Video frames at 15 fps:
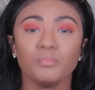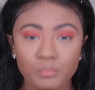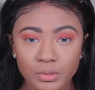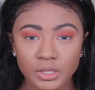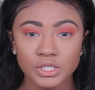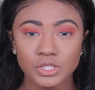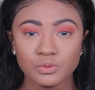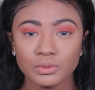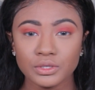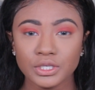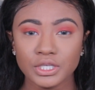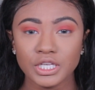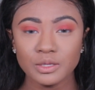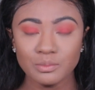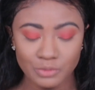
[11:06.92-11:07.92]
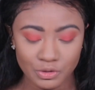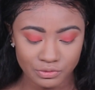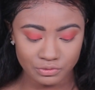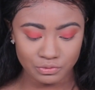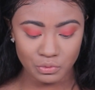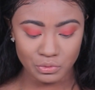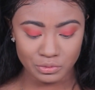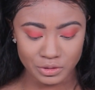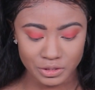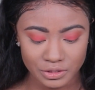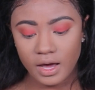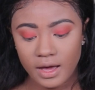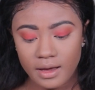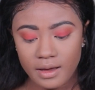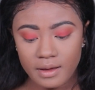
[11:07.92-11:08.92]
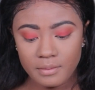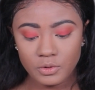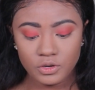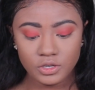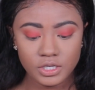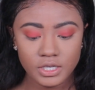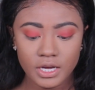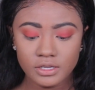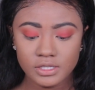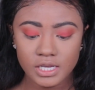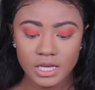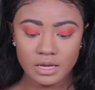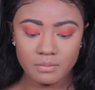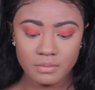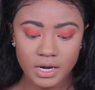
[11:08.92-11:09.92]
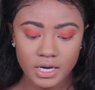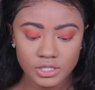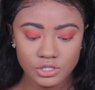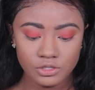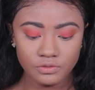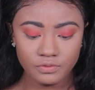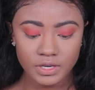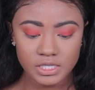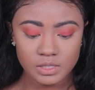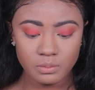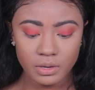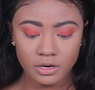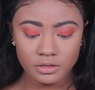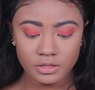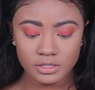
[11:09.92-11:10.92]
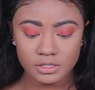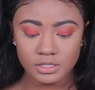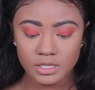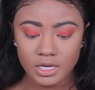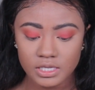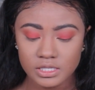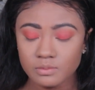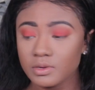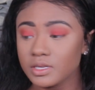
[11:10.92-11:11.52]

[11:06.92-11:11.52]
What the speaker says: But we're gonna keep moving forward. I'm gonna now take my Too Faced Better Than Sex